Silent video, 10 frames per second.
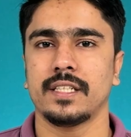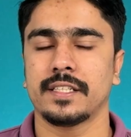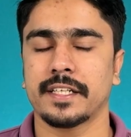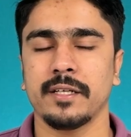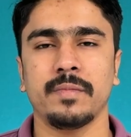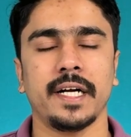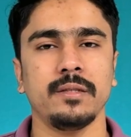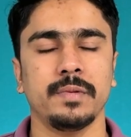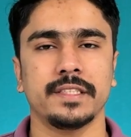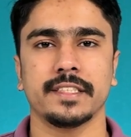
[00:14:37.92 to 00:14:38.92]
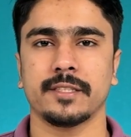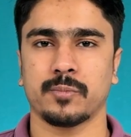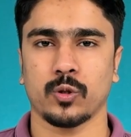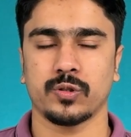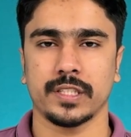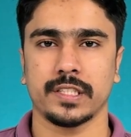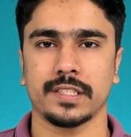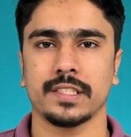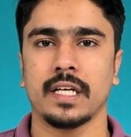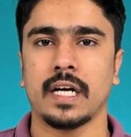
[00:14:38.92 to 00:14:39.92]
Streamlined business
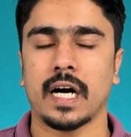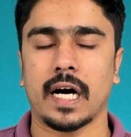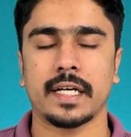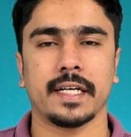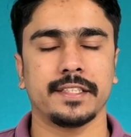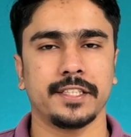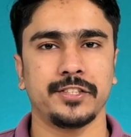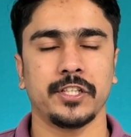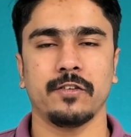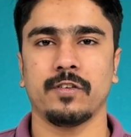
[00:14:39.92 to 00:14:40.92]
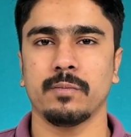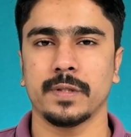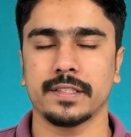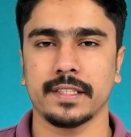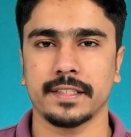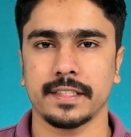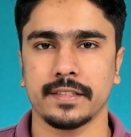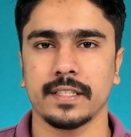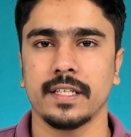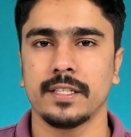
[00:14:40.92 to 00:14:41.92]
processes are essential for
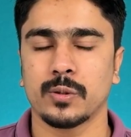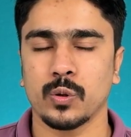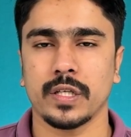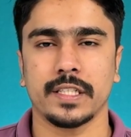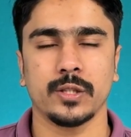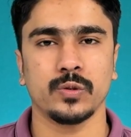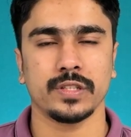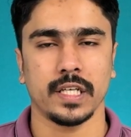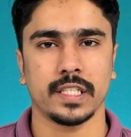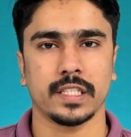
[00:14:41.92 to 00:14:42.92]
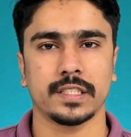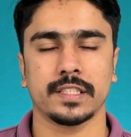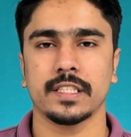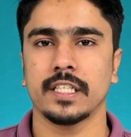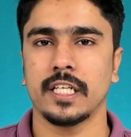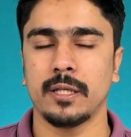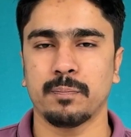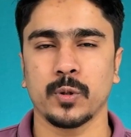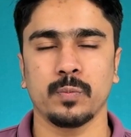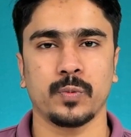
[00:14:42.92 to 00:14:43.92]
businesses to reduce errors,
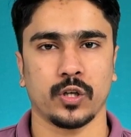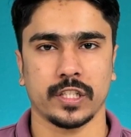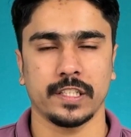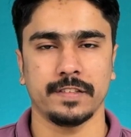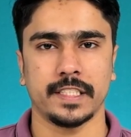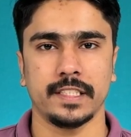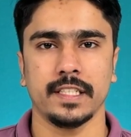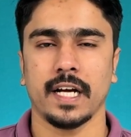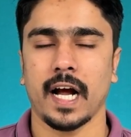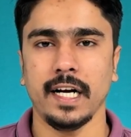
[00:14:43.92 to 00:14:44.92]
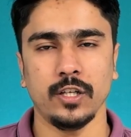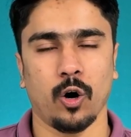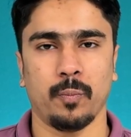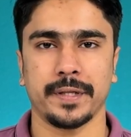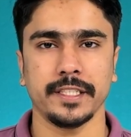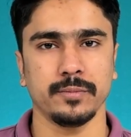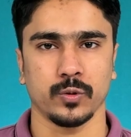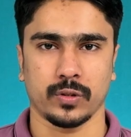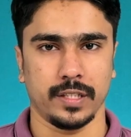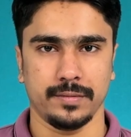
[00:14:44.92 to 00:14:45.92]
improve productivity, and operate
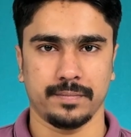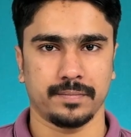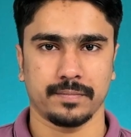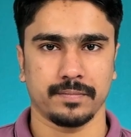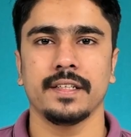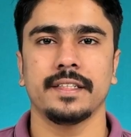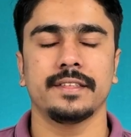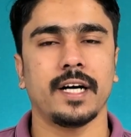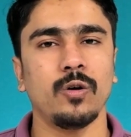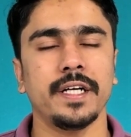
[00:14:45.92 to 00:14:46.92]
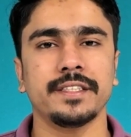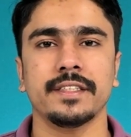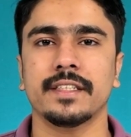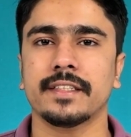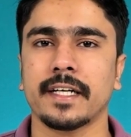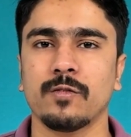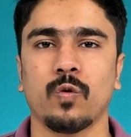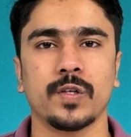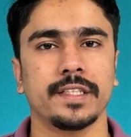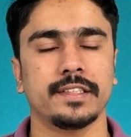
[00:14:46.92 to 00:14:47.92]
smoothly. Now let's understand
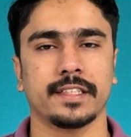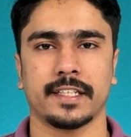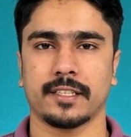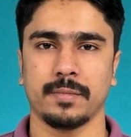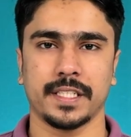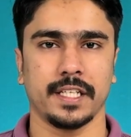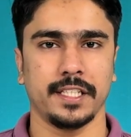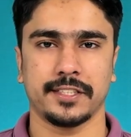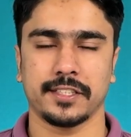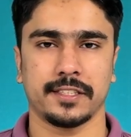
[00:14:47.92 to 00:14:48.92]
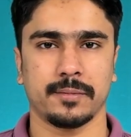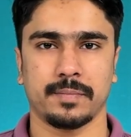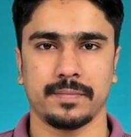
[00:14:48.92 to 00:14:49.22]
what is customer relationship.